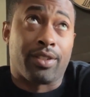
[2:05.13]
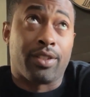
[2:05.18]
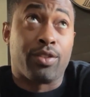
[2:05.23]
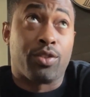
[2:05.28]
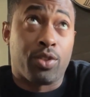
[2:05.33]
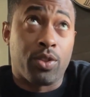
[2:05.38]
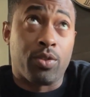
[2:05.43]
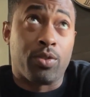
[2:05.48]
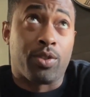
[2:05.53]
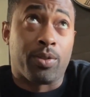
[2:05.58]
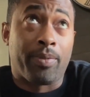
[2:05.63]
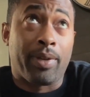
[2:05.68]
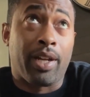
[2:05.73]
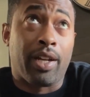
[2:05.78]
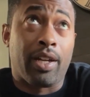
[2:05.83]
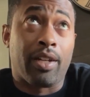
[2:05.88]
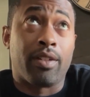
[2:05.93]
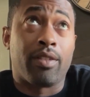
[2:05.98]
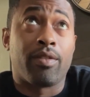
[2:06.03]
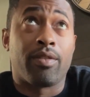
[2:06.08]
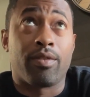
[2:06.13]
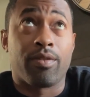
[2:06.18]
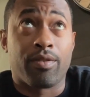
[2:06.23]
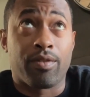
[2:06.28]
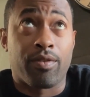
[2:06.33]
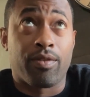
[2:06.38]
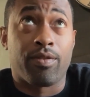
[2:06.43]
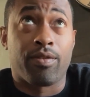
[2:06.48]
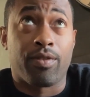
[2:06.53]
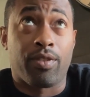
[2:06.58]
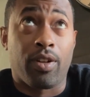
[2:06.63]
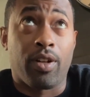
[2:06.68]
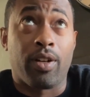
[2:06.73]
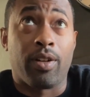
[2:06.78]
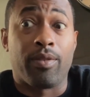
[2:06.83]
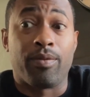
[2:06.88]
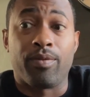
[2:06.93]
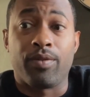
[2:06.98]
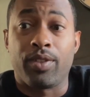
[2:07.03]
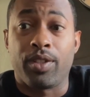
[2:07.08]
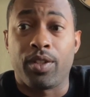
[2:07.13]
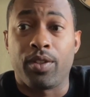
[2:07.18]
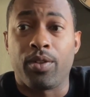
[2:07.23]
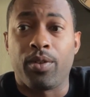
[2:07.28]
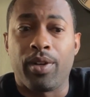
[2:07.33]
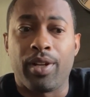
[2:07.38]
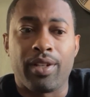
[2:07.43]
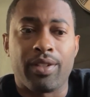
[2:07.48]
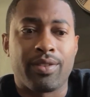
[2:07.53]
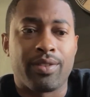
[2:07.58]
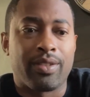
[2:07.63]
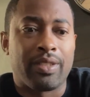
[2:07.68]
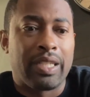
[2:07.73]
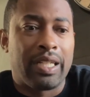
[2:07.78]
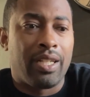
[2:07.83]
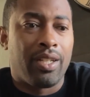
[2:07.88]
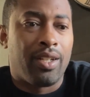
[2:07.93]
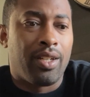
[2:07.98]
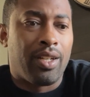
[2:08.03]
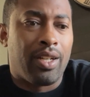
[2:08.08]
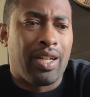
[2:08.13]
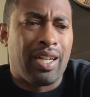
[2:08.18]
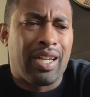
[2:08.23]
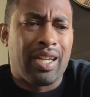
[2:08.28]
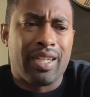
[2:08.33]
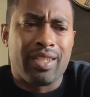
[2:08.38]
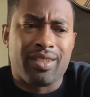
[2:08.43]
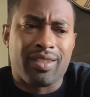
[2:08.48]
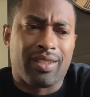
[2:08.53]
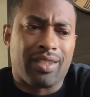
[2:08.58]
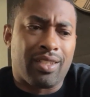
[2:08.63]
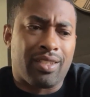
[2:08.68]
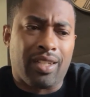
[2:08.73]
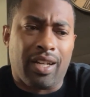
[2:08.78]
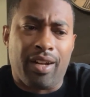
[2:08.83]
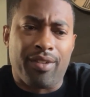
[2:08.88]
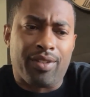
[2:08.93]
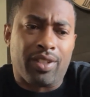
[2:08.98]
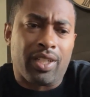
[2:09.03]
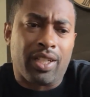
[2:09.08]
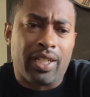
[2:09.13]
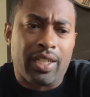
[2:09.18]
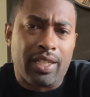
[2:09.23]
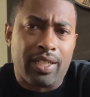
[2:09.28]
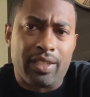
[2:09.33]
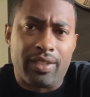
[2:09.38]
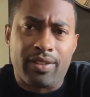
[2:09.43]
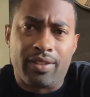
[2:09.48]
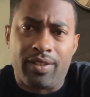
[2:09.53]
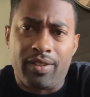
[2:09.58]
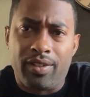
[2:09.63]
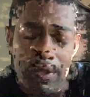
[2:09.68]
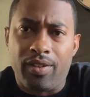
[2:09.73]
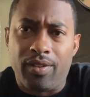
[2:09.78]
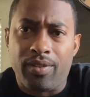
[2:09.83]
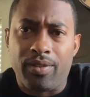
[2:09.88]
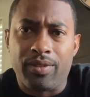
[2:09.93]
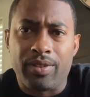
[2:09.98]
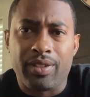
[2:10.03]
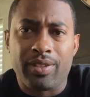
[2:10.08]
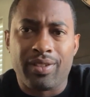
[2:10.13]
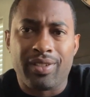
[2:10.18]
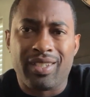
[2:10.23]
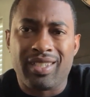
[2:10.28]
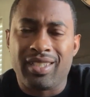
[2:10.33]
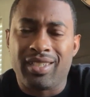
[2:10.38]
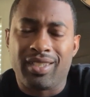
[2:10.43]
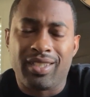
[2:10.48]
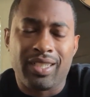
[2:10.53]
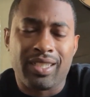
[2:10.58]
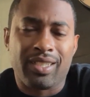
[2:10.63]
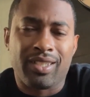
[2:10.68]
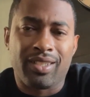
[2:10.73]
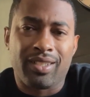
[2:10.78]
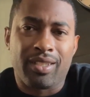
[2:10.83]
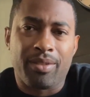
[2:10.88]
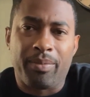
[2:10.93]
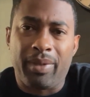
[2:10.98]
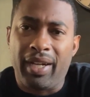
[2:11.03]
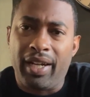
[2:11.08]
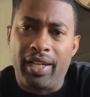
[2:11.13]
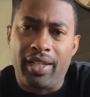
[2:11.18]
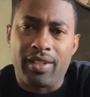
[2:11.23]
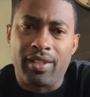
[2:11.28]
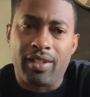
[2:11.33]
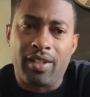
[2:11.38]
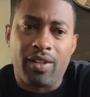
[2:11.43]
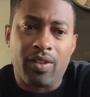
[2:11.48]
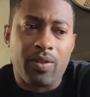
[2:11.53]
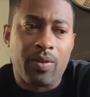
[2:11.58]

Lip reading: to Japan from the U.S. And just the time delays, it's just a pain, you're